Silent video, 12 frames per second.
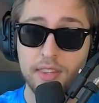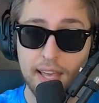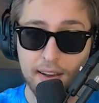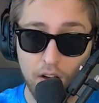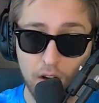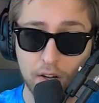
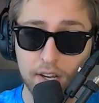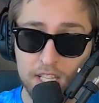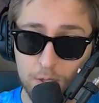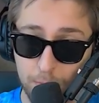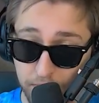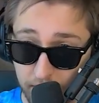that are
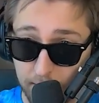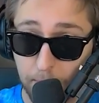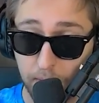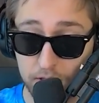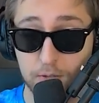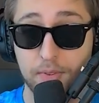Spirit
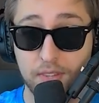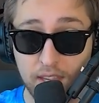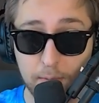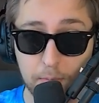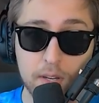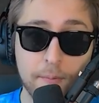Blossom
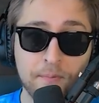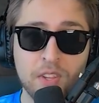themed.